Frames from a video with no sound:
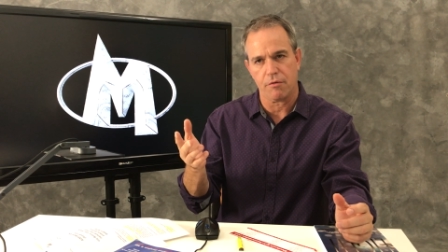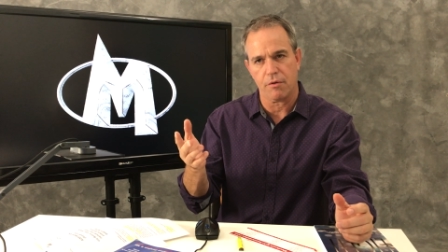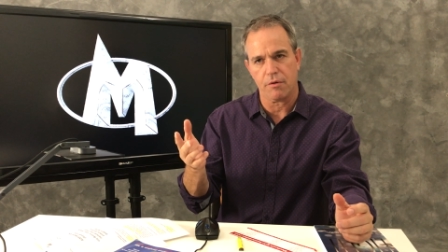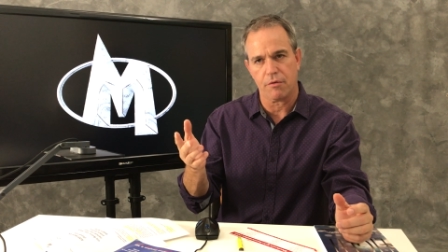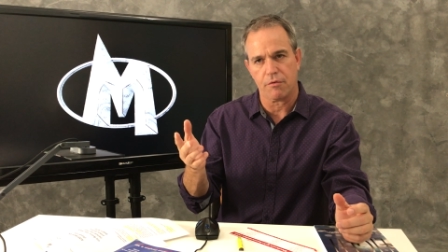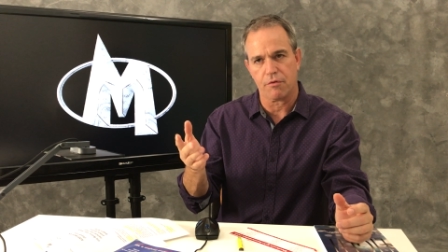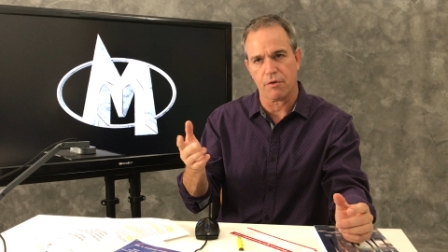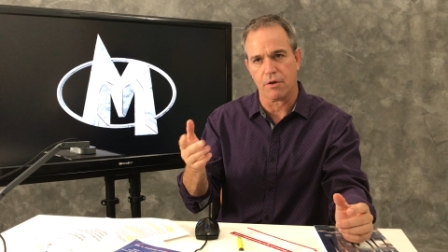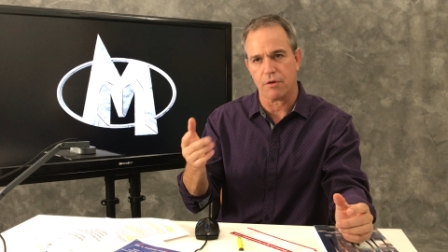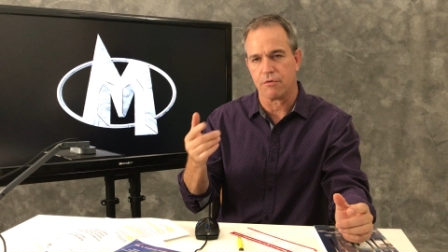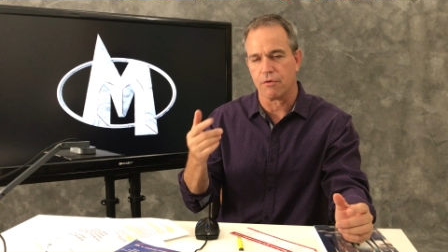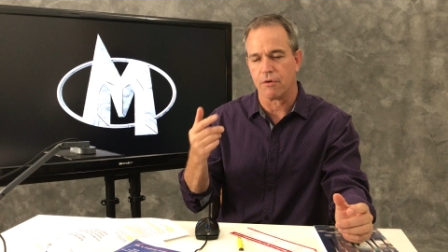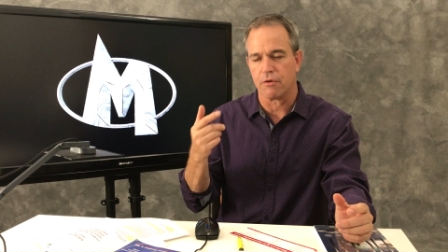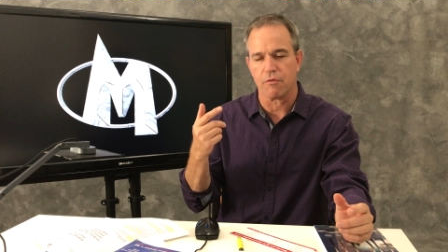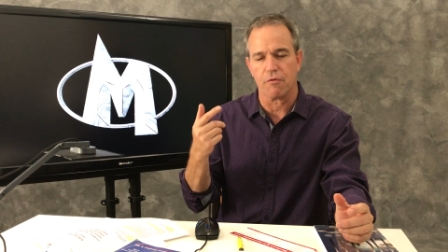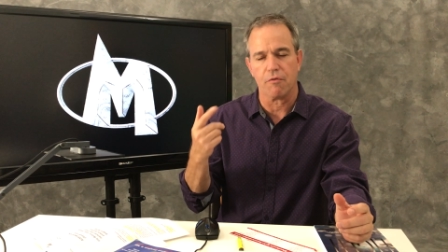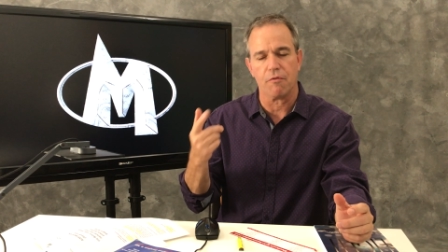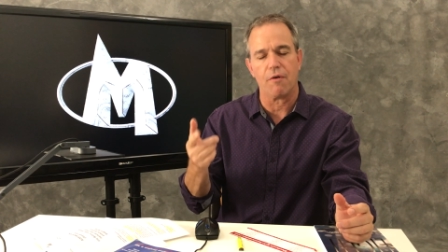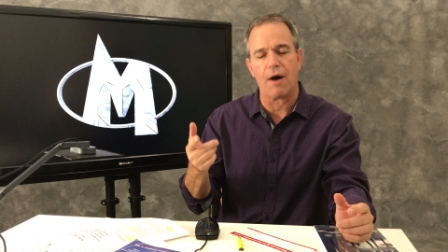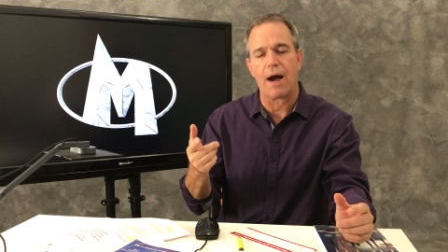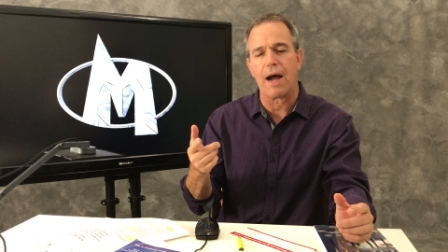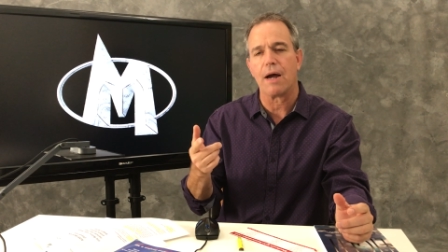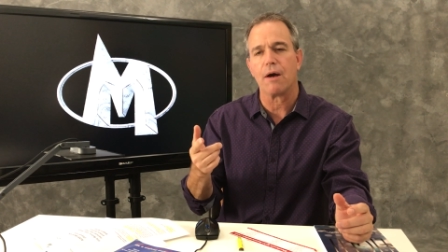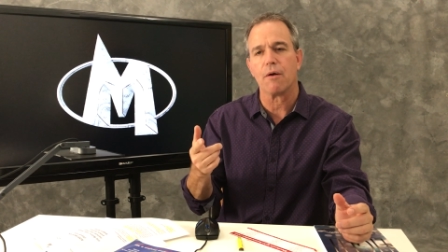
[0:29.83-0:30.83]
such as
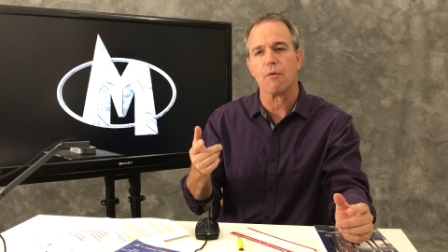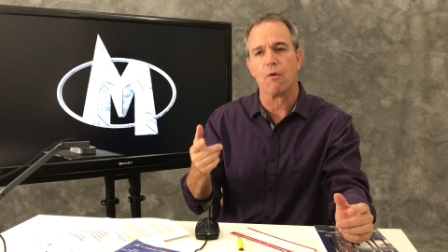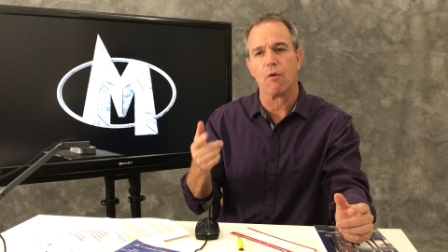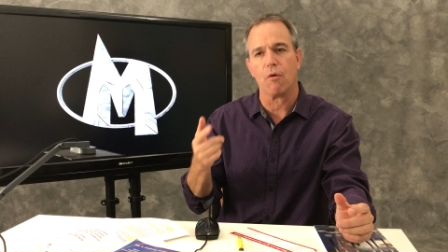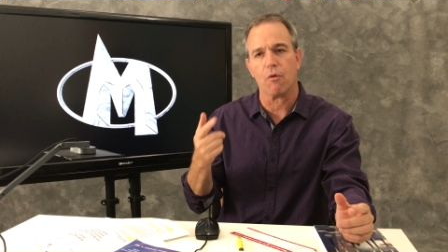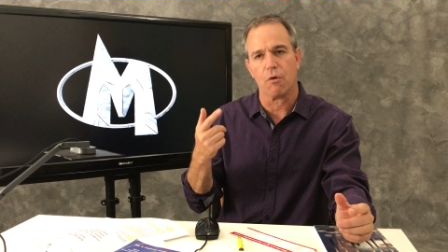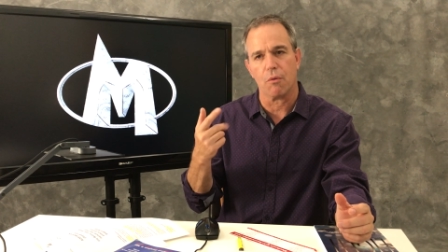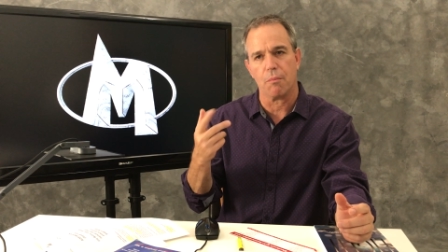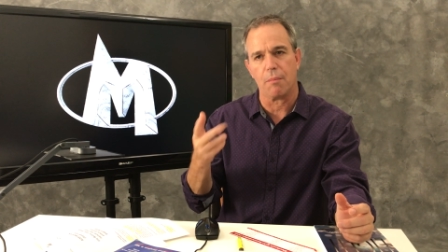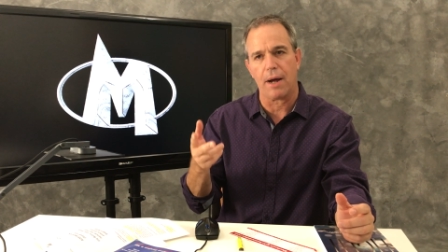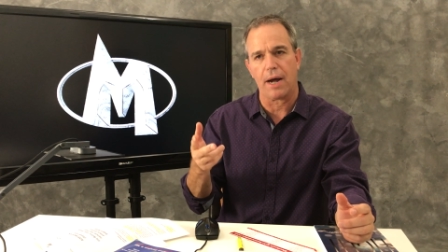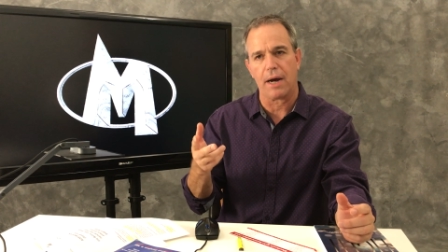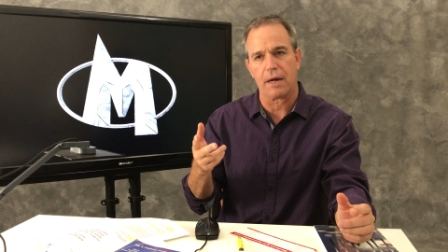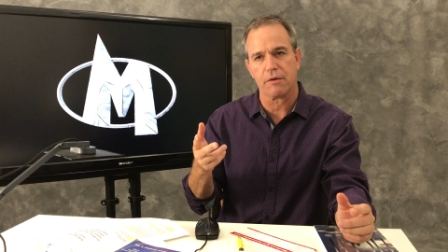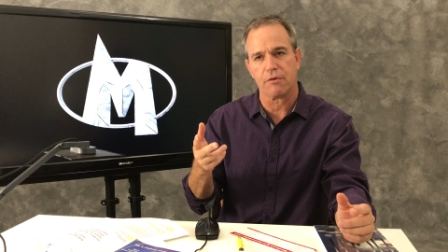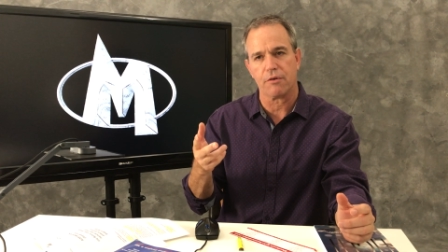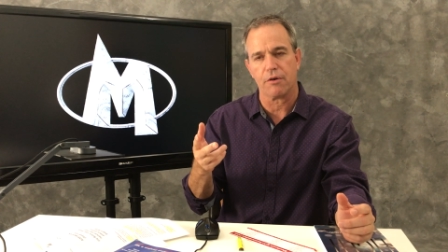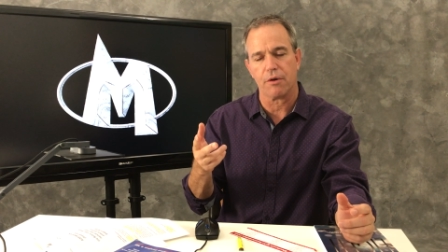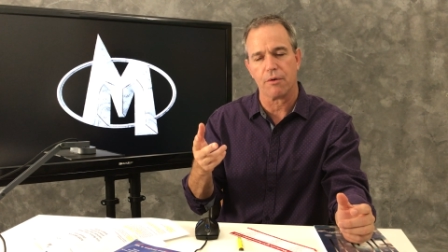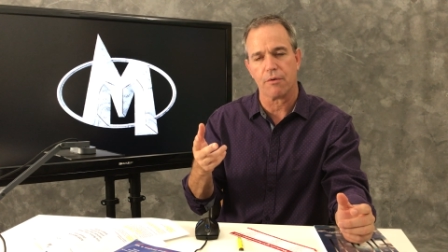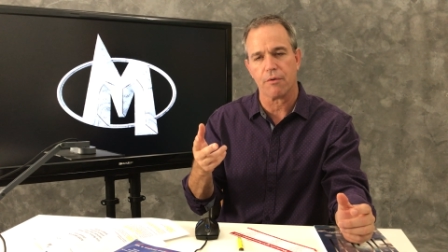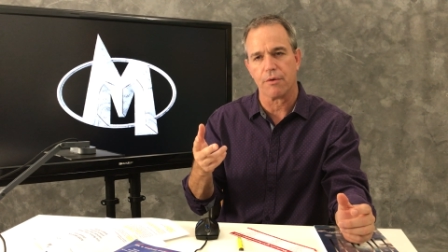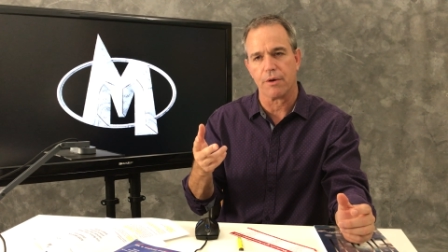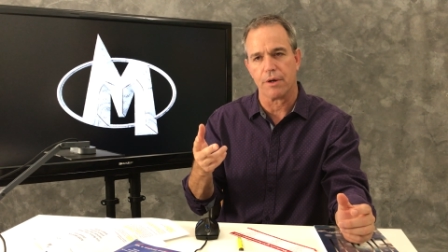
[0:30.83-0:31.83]
viral or
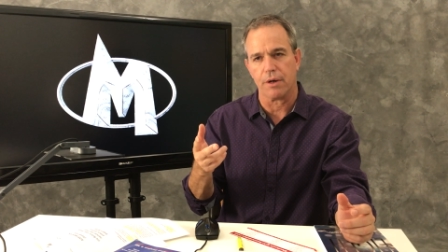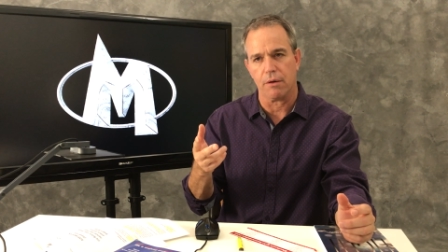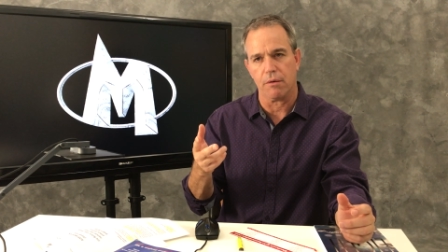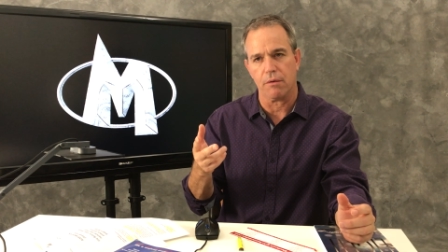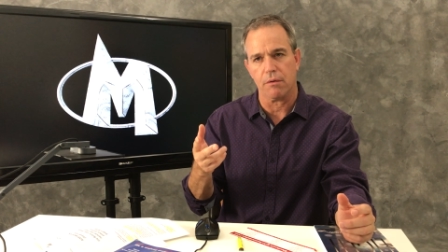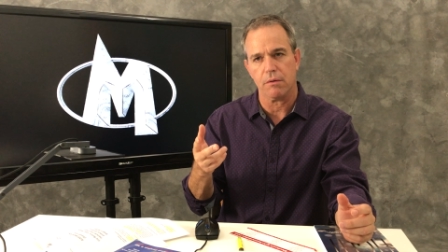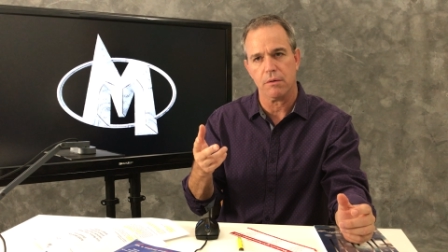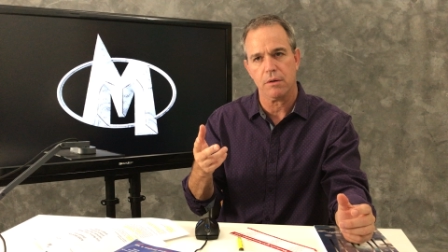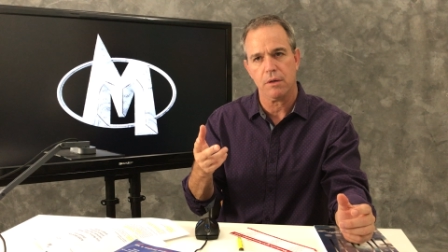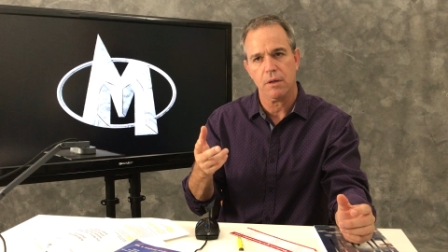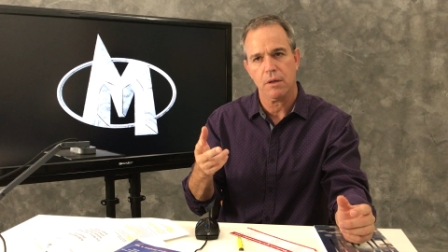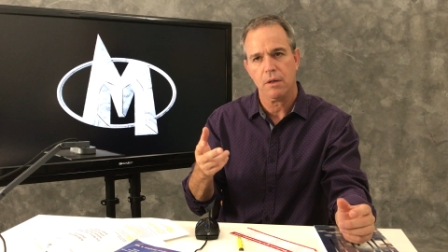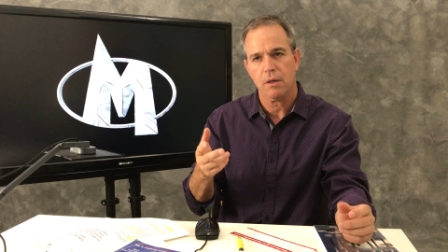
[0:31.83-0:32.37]
bacterial,